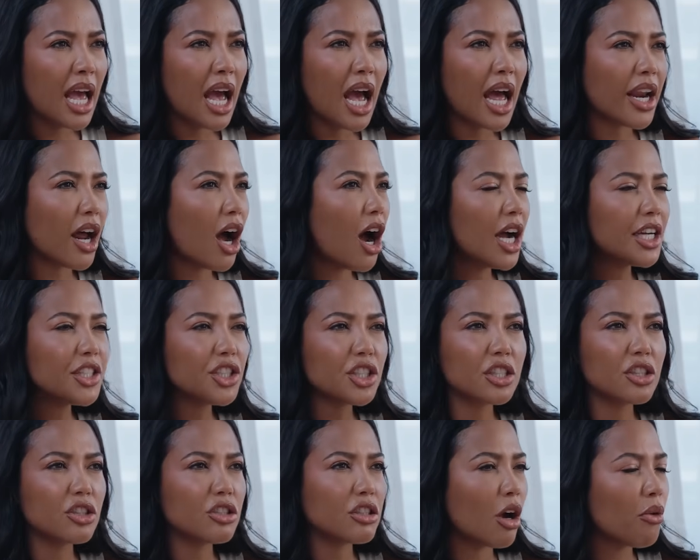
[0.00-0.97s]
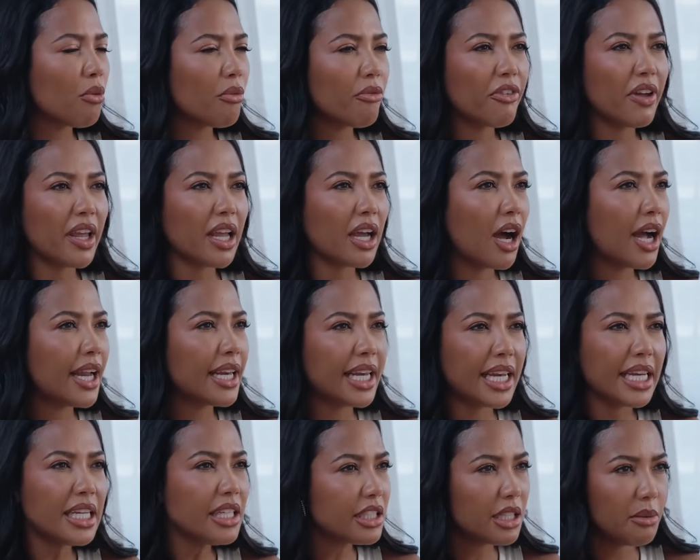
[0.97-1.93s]
And I just don't think I
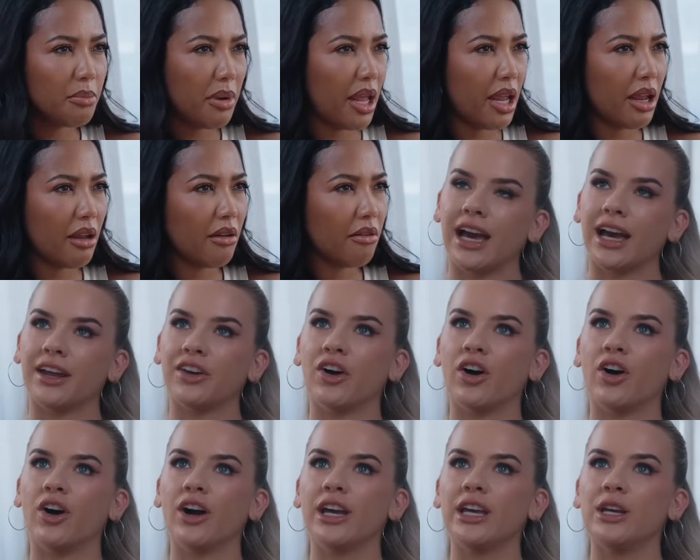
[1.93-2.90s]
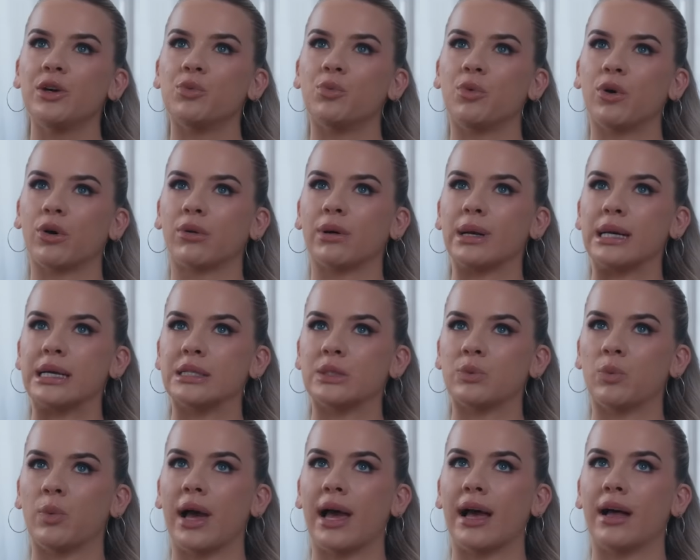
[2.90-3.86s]
need to be. And I worry
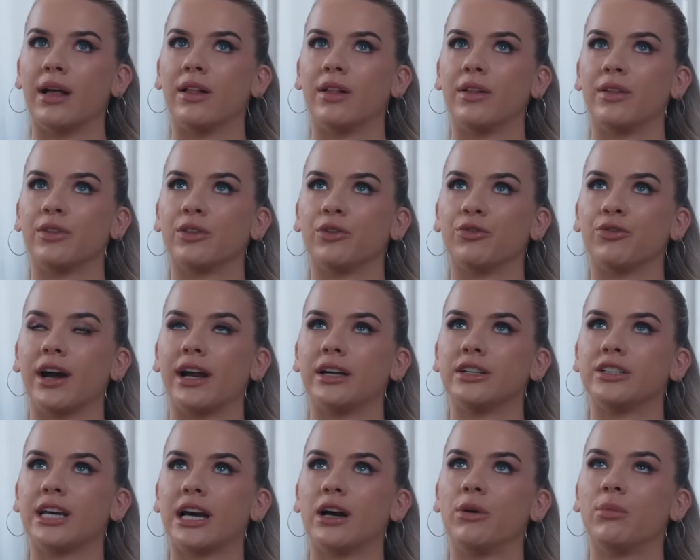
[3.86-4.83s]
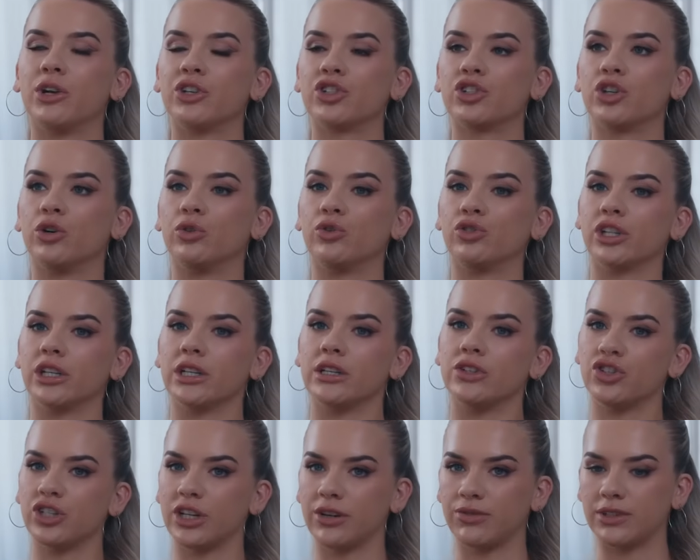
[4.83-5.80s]
as well the fact how much culture
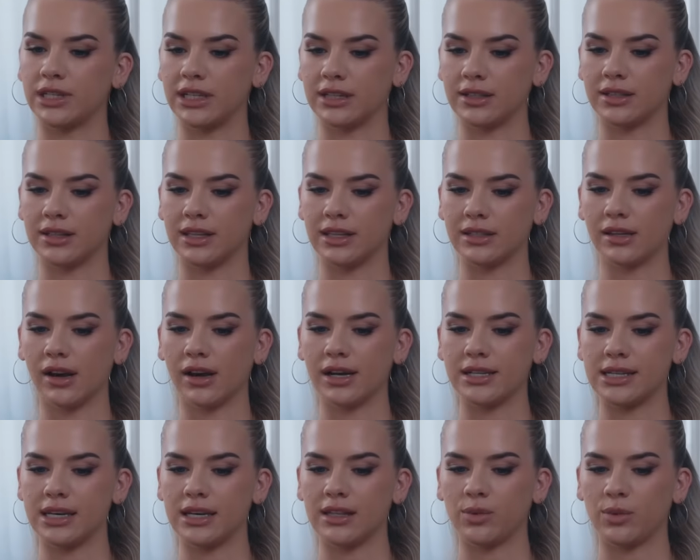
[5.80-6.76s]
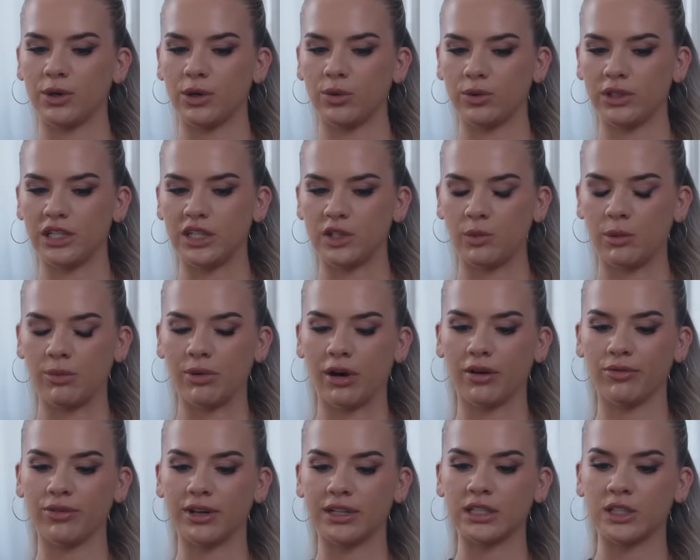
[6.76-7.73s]
has shifted to this idea that we all need to be
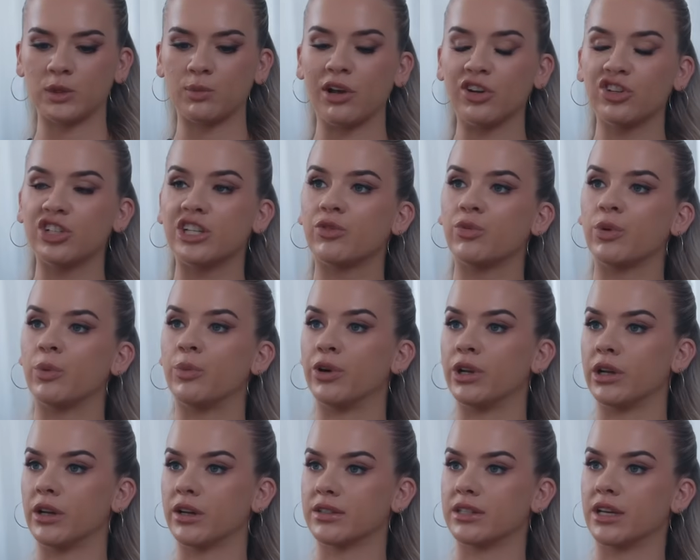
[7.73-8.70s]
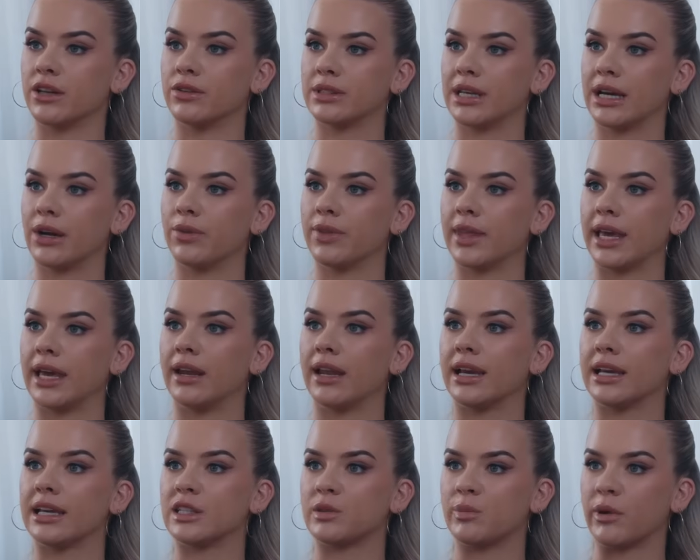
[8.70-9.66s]
perfect, especially if we're putting ourselves out there,
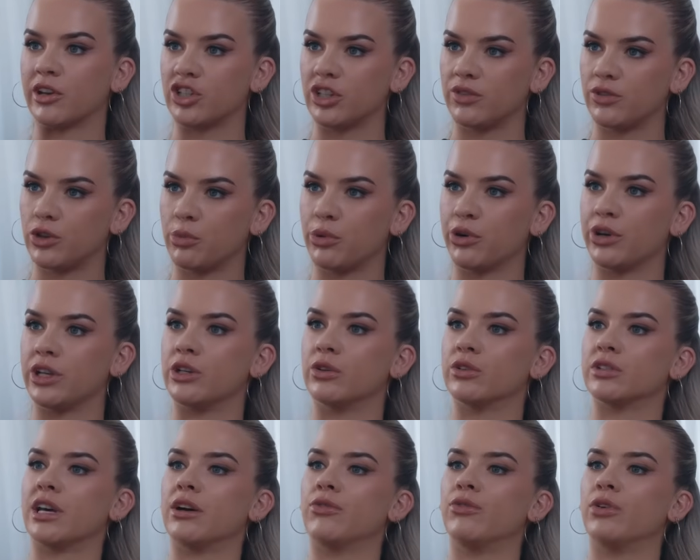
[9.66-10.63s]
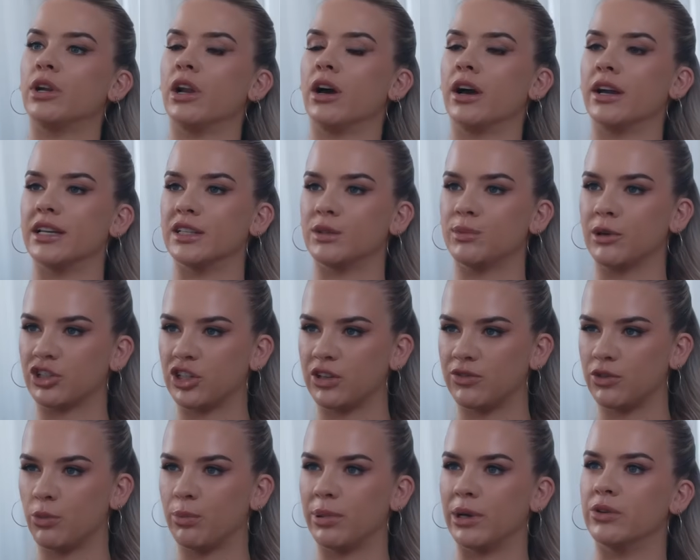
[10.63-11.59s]
like especially if you're putting yourself online, especially
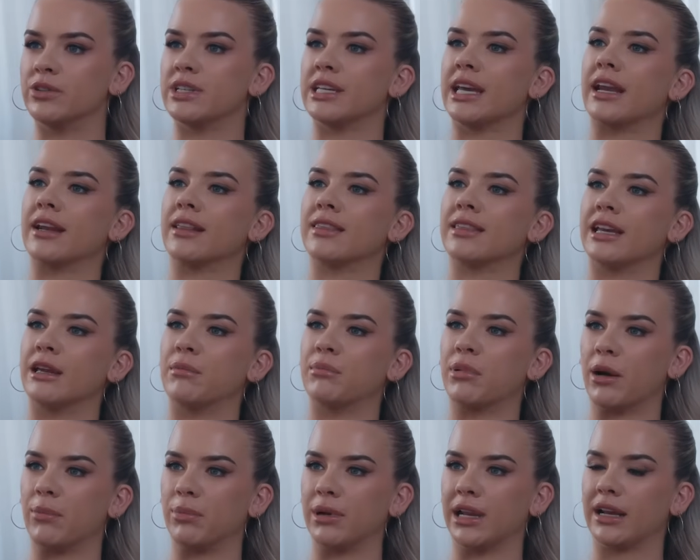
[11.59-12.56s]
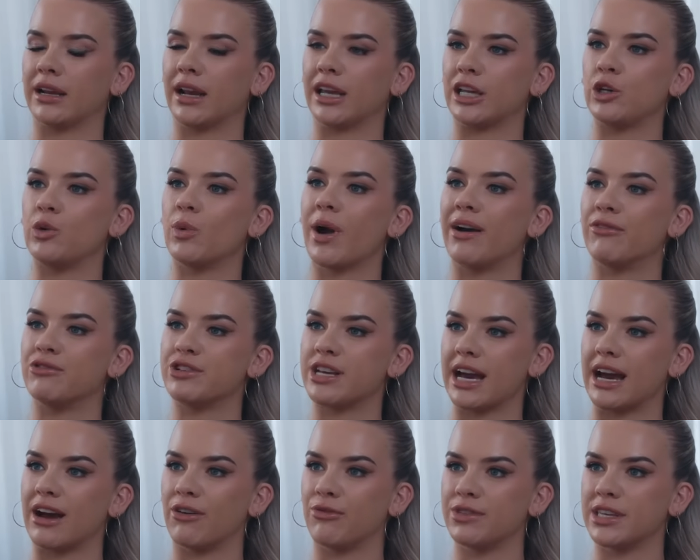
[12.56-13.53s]
if you're building anything in public, like you have to
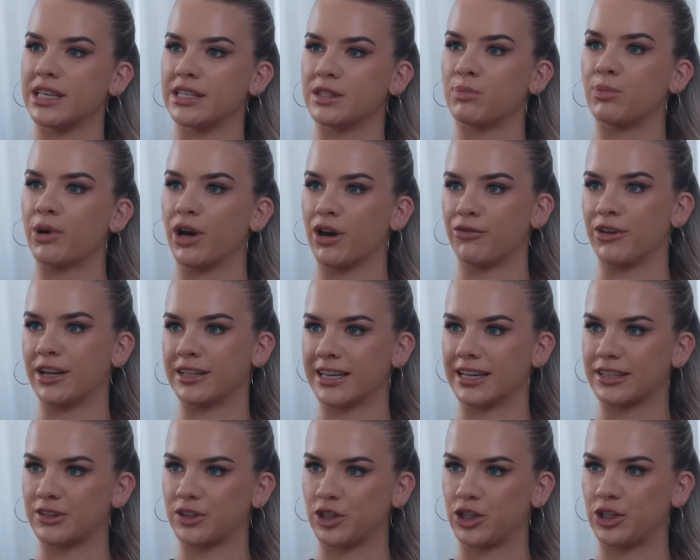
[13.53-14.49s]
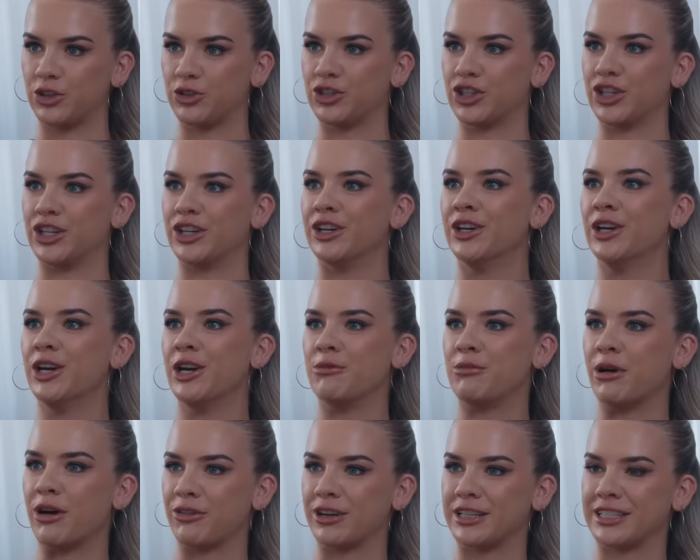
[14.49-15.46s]
have this perfect execution,
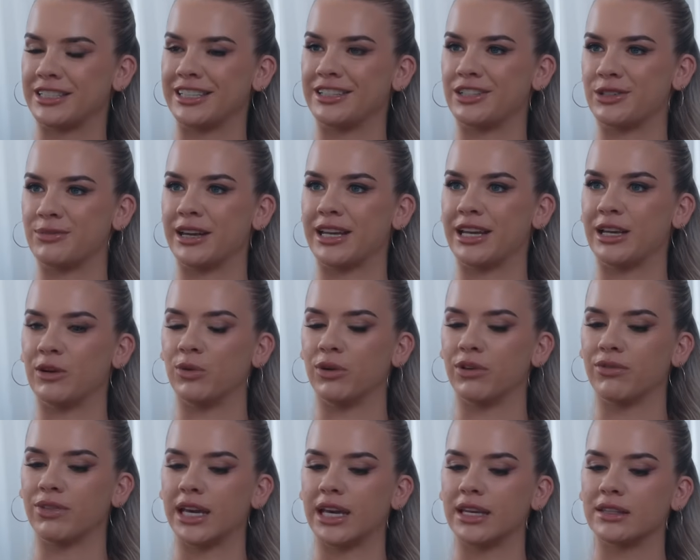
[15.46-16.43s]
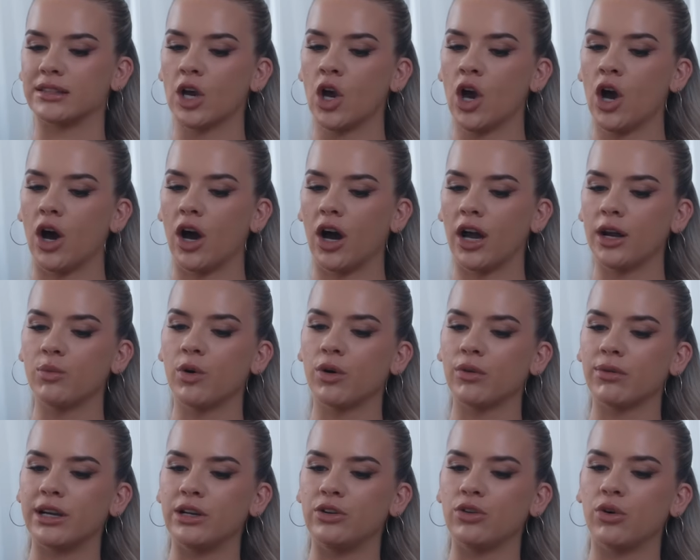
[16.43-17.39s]
perfect decision making, all of this. I
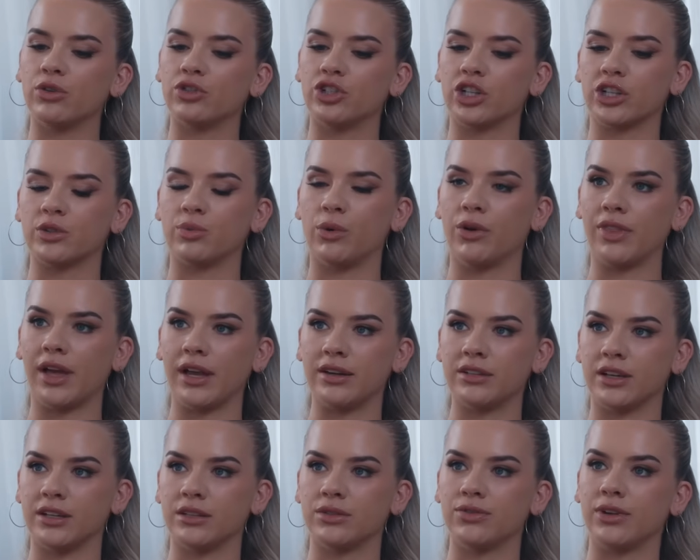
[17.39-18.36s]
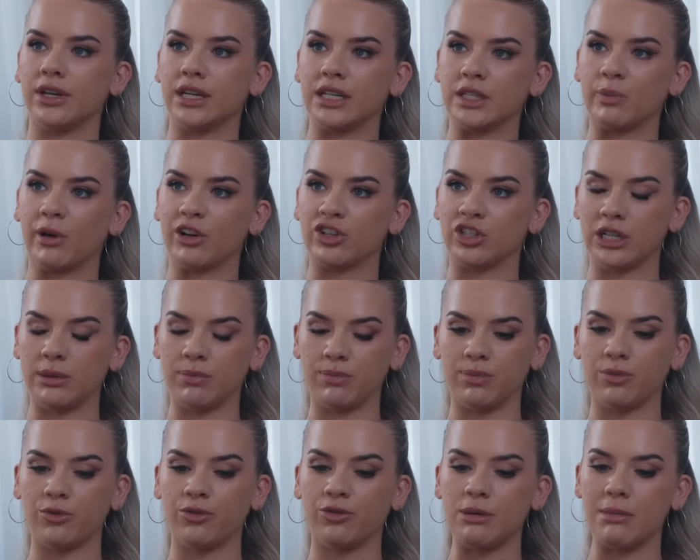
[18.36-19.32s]
worry not just what that does for especially
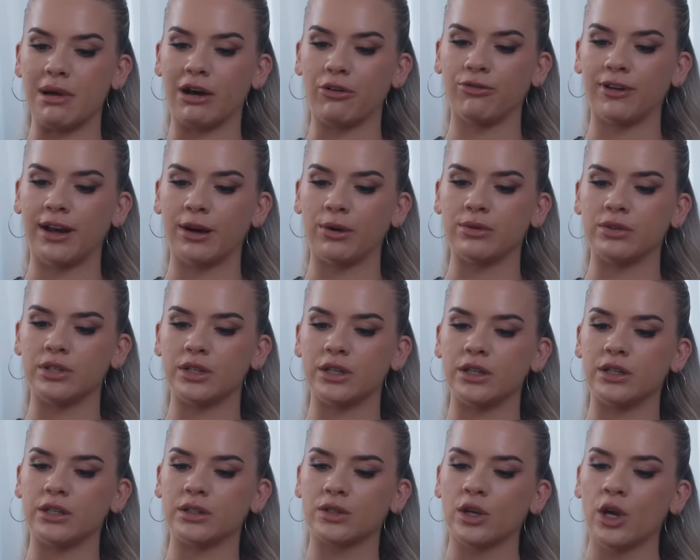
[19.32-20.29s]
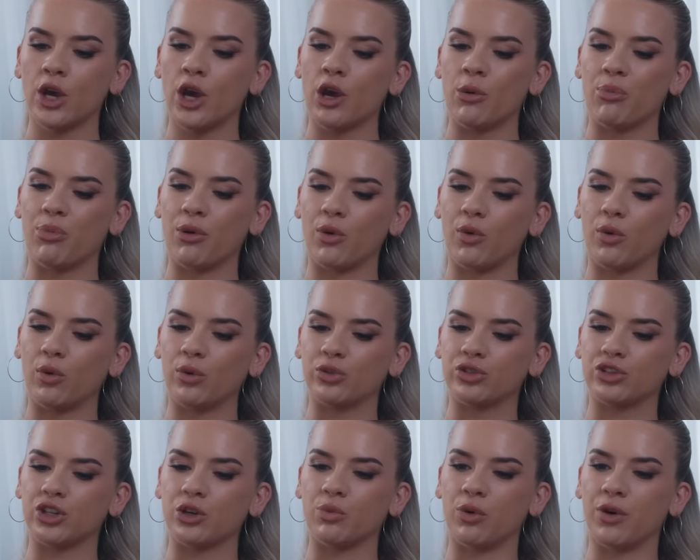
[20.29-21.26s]
female founders, but
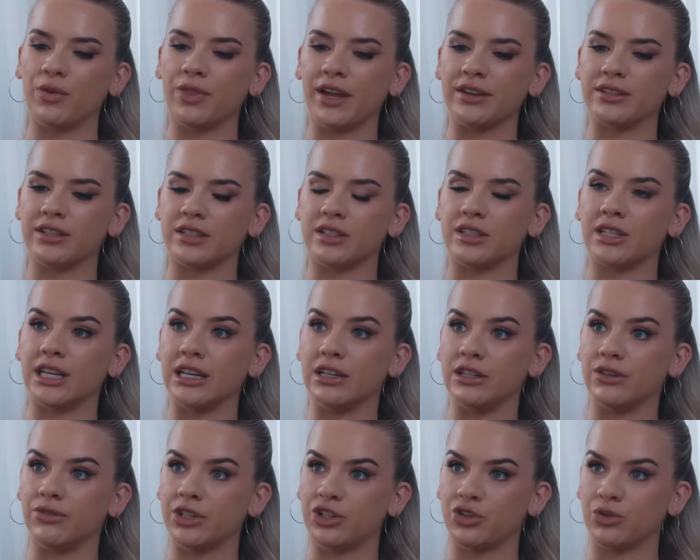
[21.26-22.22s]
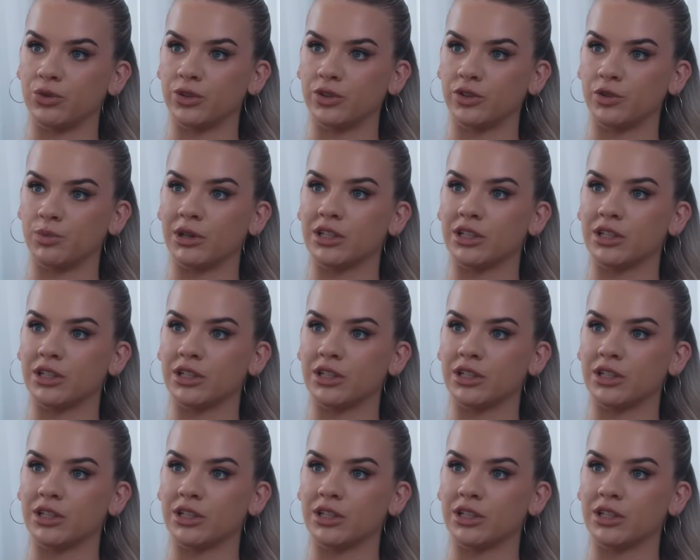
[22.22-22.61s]
also what that does to individuals.